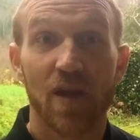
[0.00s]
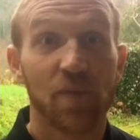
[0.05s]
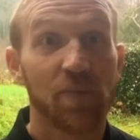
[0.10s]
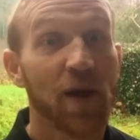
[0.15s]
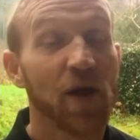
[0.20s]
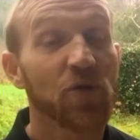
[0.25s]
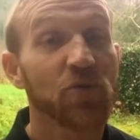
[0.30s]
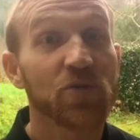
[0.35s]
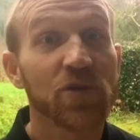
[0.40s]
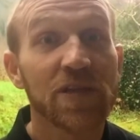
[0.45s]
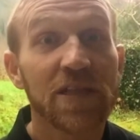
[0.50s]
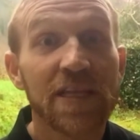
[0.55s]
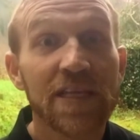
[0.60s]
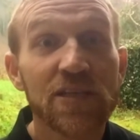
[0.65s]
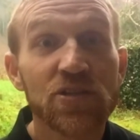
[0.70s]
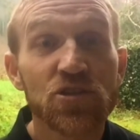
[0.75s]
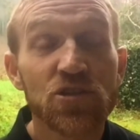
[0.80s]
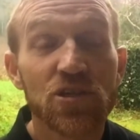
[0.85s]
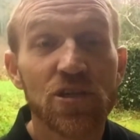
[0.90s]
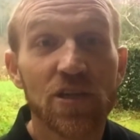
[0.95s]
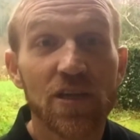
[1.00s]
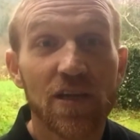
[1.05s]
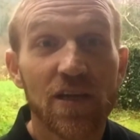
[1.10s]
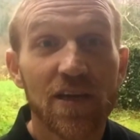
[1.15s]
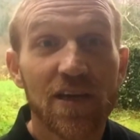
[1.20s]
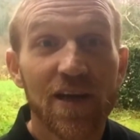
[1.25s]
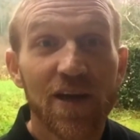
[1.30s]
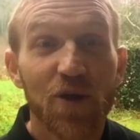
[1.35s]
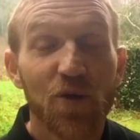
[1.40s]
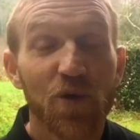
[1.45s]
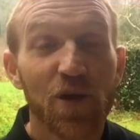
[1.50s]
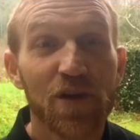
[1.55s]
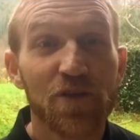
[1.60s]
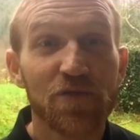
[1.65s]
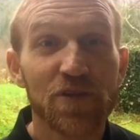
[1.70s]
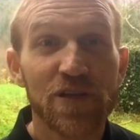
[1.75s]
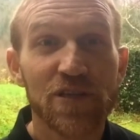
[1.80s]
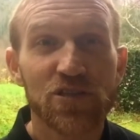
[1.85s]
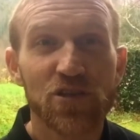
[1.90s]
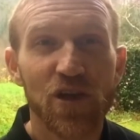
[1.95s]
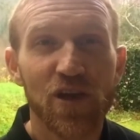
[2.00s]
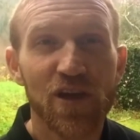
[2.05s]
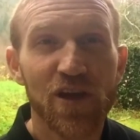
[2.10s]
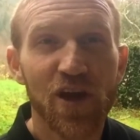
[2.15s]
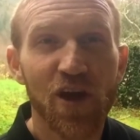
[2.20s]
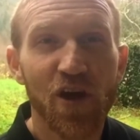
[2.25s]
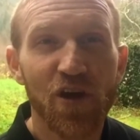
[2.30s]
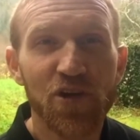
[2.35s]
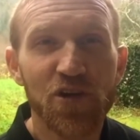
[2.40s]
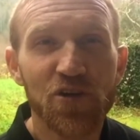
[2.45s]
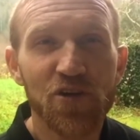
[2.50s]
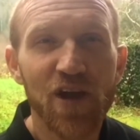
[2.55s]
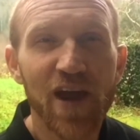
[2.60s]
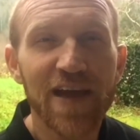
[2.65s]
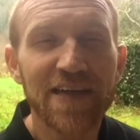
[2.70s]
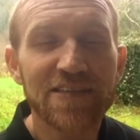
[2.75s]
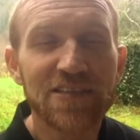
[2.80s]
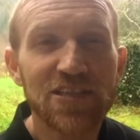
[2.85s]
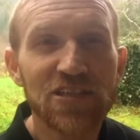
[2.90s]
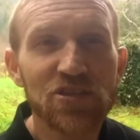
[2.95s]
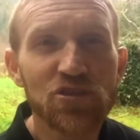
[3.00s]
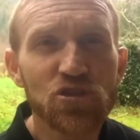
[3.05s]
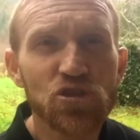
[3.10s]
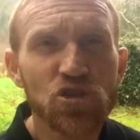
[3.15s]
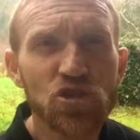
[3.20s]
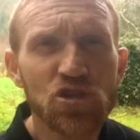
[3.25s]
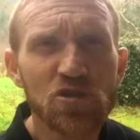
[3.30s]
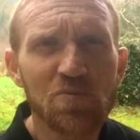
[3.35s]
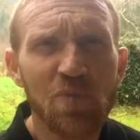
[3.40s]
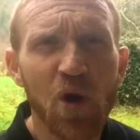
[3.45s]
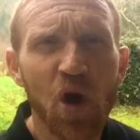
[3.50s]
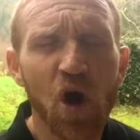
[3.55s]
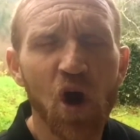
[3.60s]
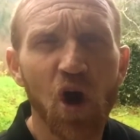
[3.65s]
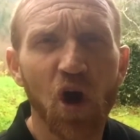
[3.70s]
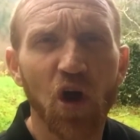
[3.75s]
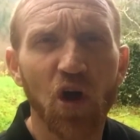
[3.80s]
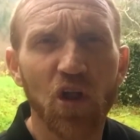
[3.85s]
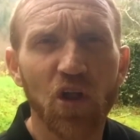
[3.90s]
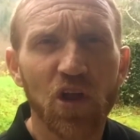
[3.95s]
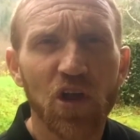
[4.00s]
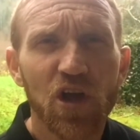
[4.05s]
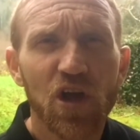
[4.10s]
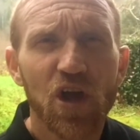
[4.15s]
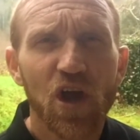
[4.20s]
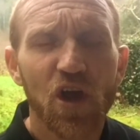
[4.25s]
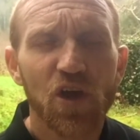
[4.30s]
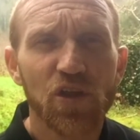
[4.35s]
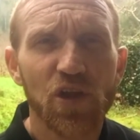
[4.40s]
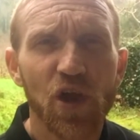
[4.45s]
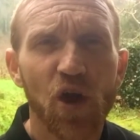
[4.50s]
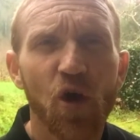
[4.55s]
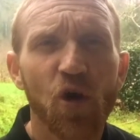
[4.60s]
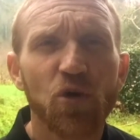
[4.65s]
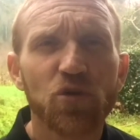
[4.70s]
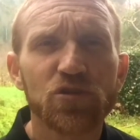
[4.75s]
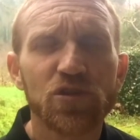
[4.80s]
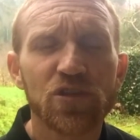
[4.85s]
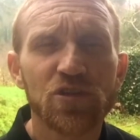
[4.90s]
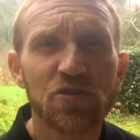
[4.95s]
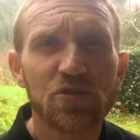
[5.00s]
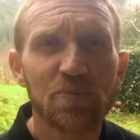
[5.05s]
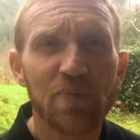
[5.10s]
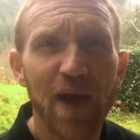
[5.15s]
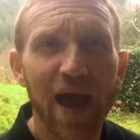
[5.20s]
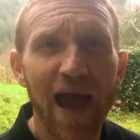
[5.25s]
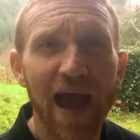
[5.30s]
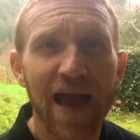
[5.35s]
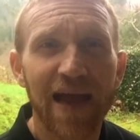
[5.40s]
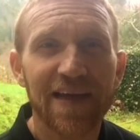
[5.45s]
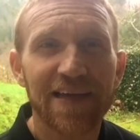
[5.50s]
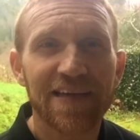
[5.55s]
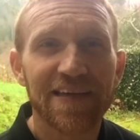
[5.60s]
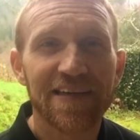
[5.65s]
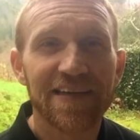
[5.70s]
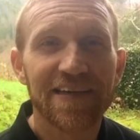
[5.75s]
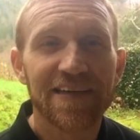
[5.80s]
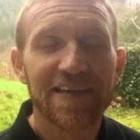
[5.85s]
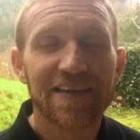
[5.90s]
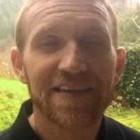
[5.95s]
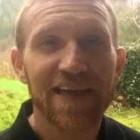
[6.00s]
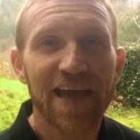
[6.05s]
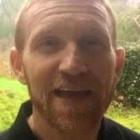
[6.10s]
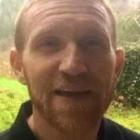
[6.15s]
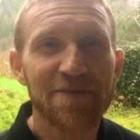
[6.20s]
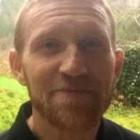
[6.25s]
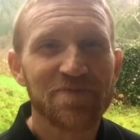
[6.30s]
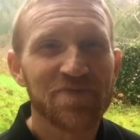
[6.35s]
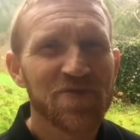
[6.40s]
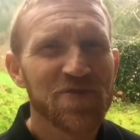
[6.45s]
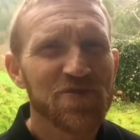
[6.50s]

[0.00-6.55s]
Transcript: about religion, whatever it is, are your ideas small? Are they holding you back? Okay,